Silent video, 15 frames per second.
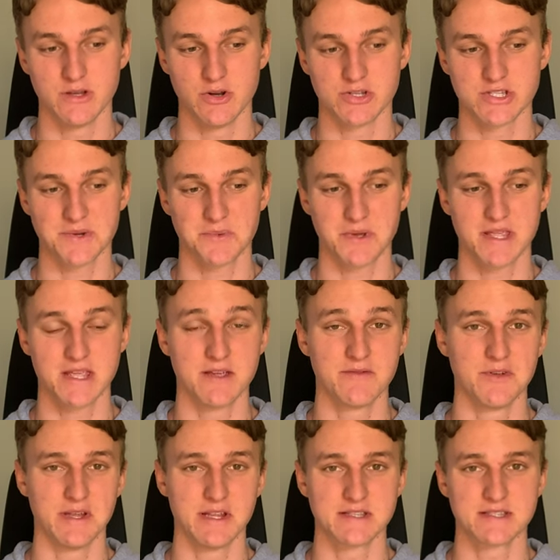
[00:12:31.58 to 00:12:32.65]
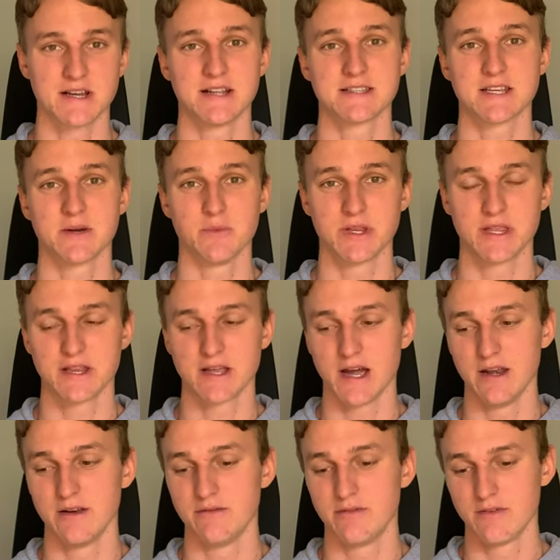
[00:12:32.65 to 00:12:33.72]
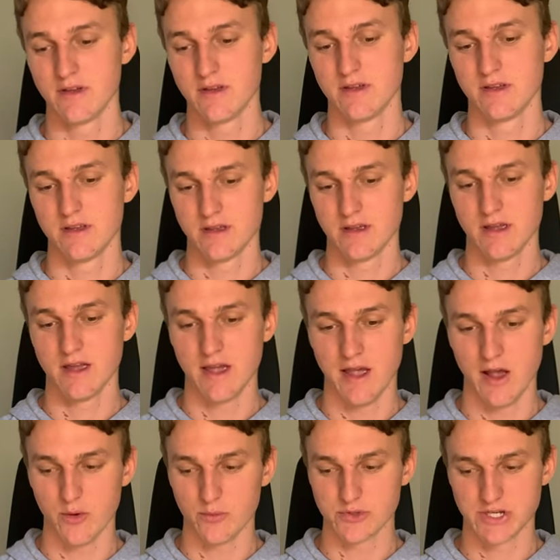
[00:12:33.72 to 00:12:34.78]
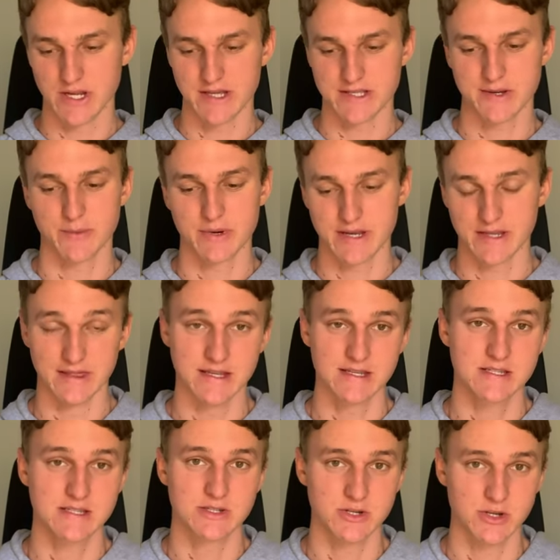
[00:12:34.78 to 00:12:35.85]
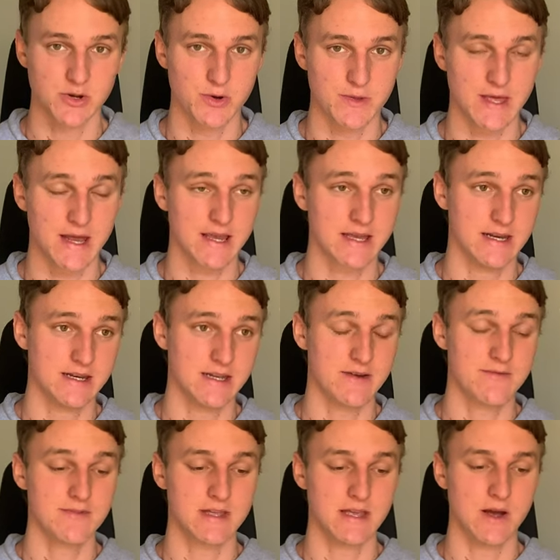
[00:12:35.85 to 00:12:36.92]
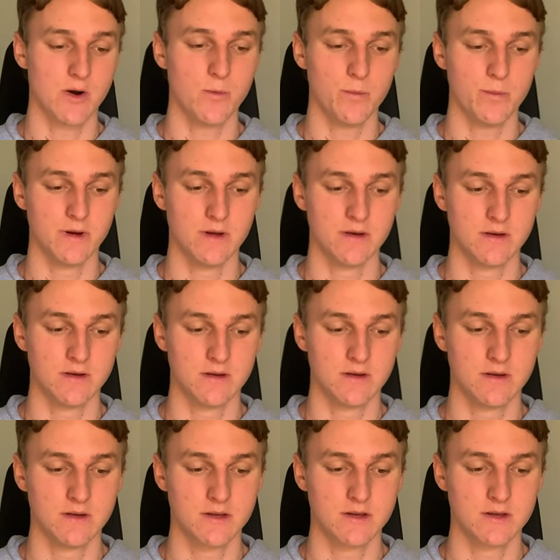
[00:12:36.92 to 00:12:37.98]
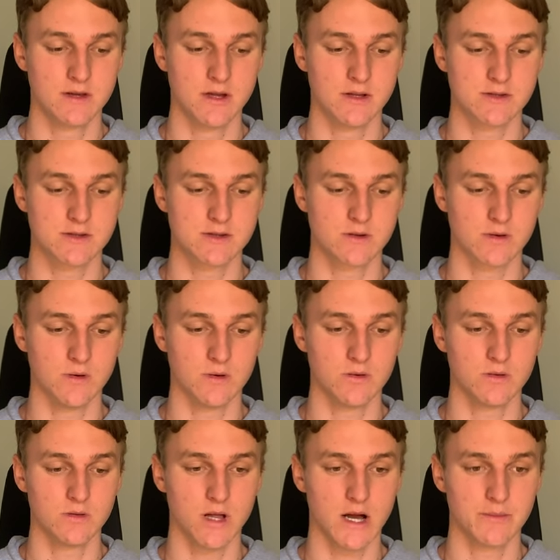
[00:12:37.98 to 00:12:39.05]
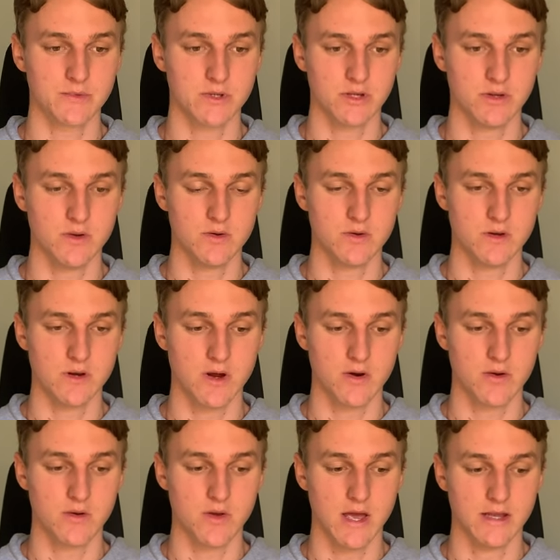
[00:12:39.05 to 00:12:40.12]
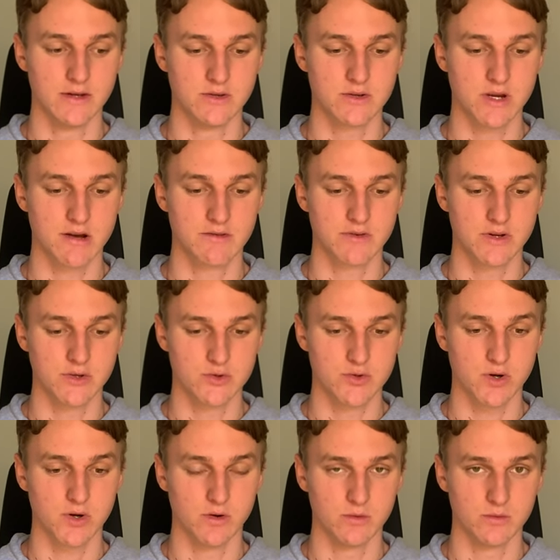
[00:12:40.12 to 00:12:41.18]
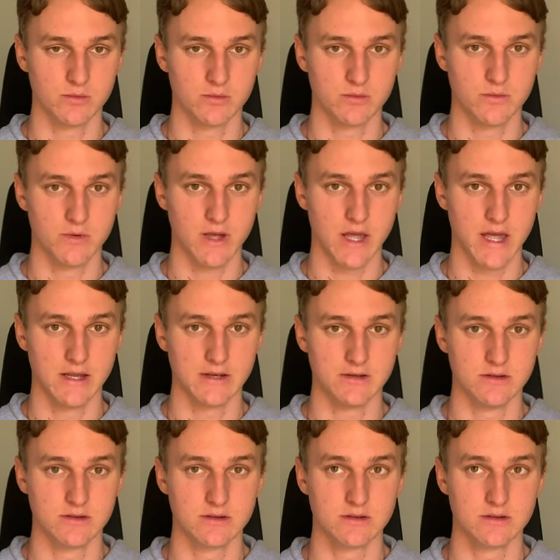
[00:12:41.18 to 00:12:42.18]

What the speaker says: someone can give you insight, someone can kind of help share, someone can listen to you, and that can definitely help, but it's all up to you, and you have control. And